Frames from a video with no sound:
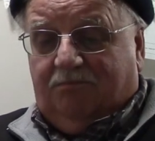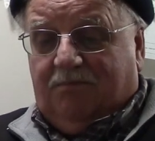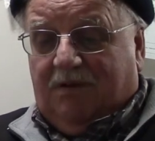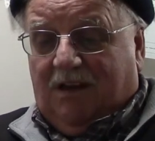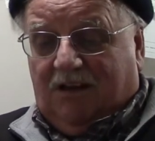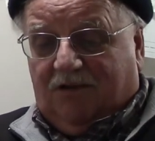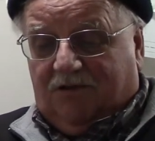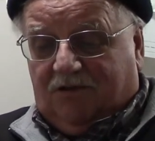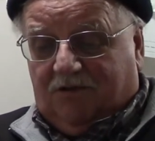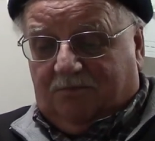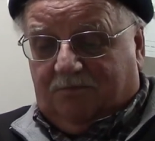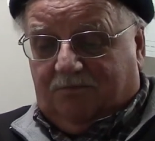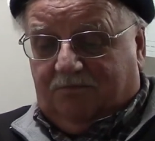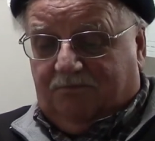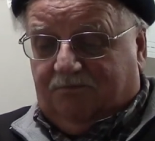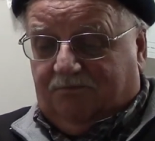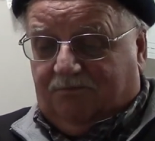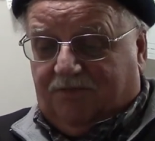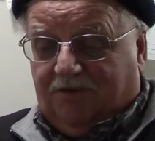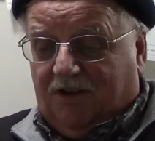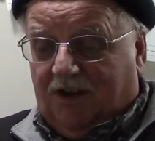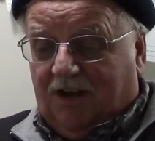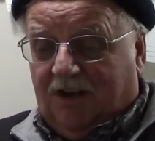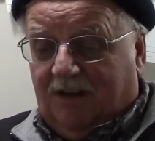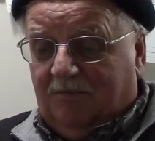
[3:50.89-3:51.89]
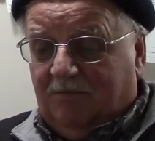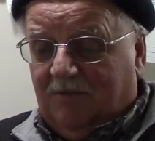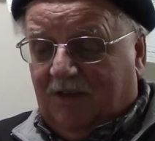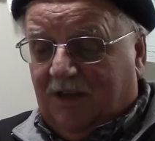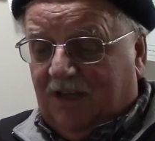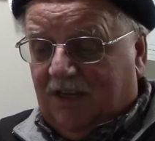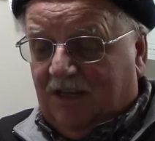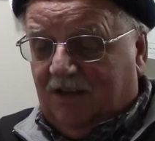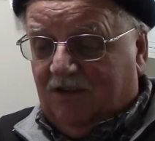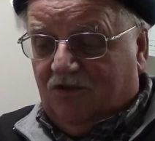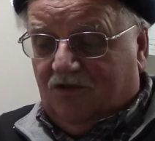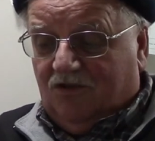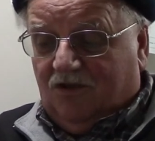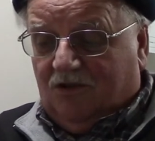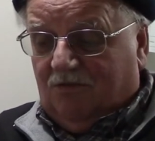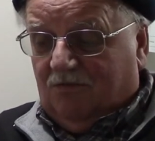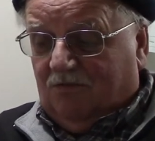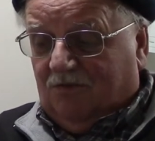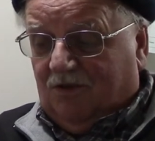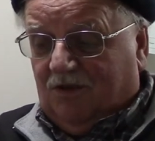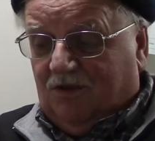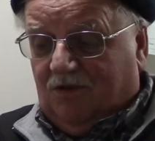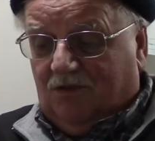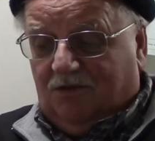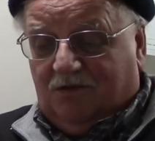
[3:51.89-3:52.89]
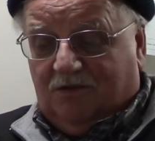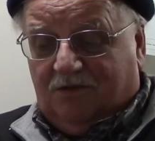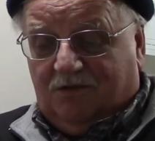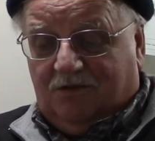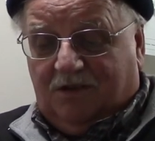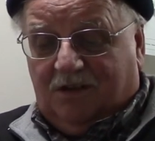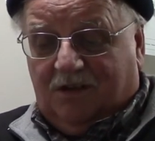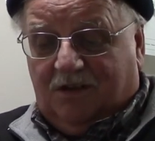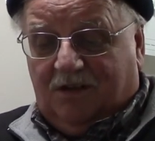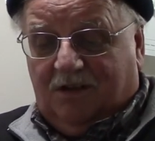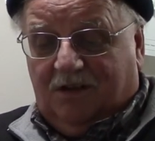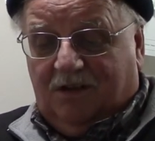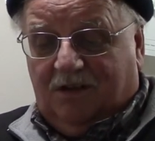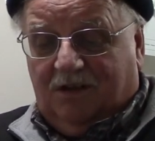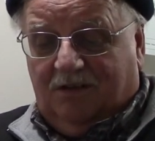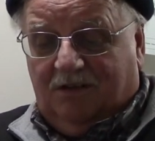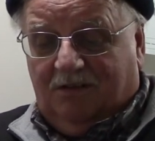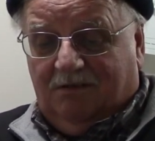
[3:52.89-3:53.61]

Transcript: how to prime the engine when you're